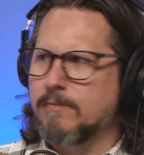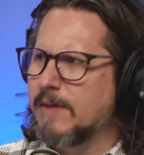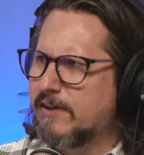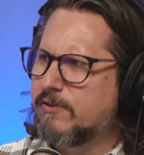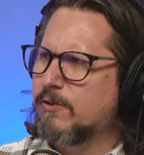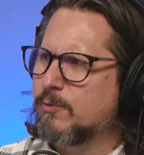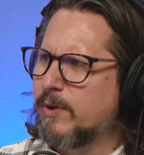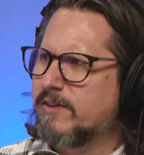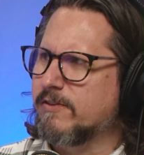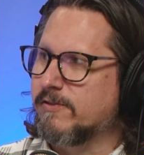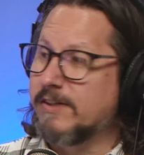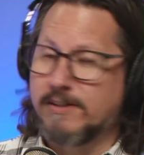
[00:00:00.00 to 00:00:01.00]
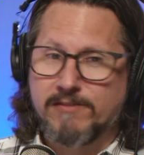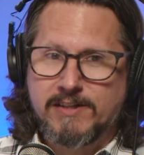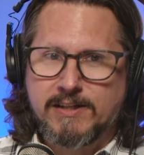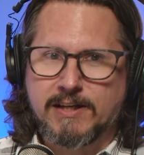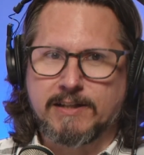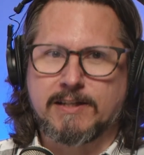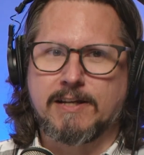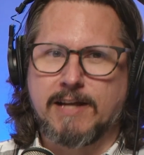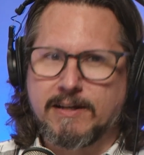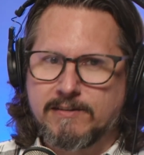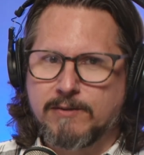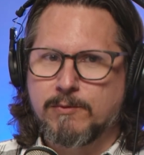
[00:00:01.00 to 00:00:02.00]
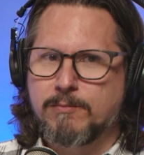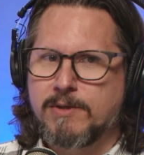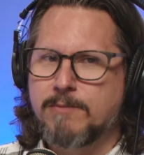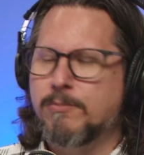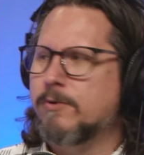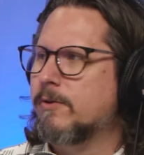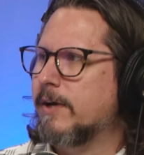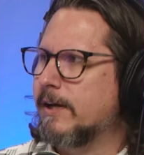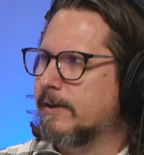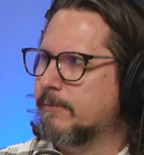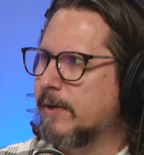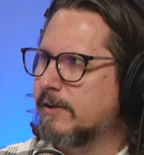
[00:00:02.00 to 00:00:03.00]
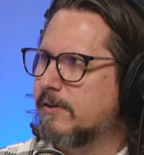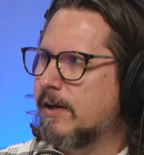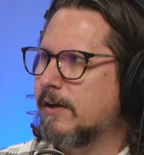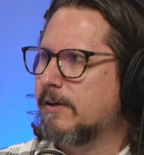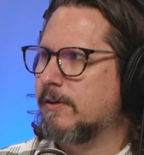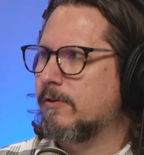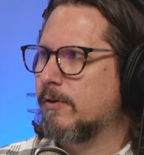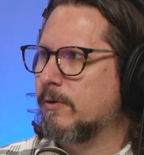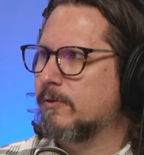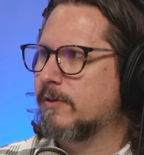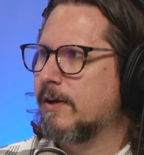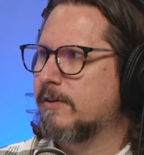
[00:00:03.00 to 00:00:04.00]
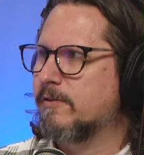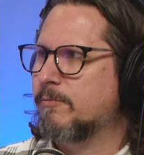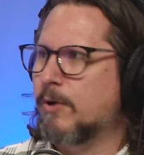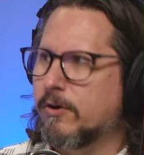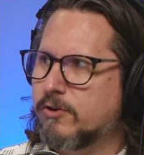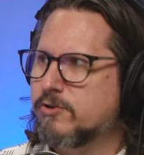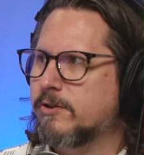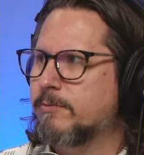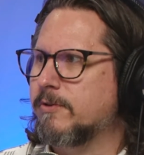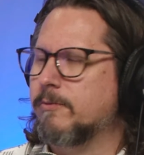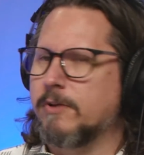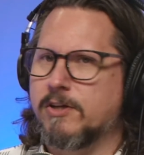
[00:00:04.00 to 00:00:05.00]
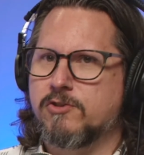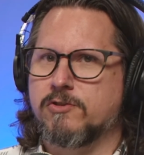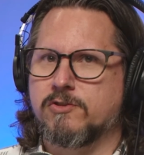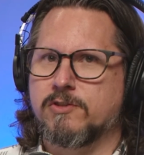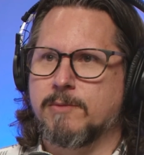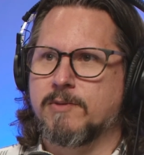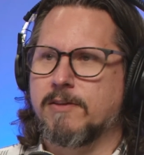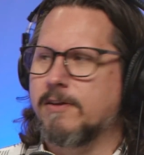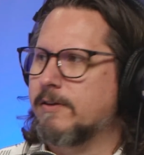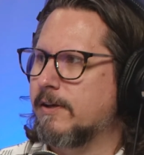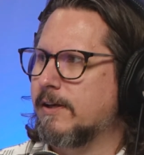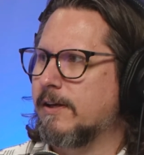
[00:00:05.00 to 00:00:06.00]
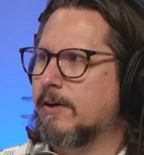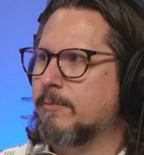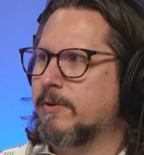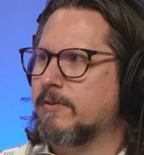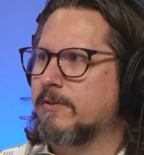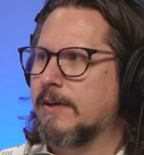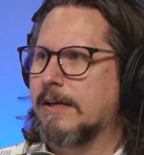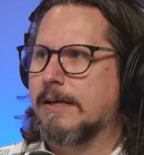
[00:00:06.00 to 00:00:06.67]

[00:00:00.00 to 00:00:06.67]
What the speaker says: it's those ways of giving and connecting with people and maintaining those kinds of partnerships and relationships, I think that can help us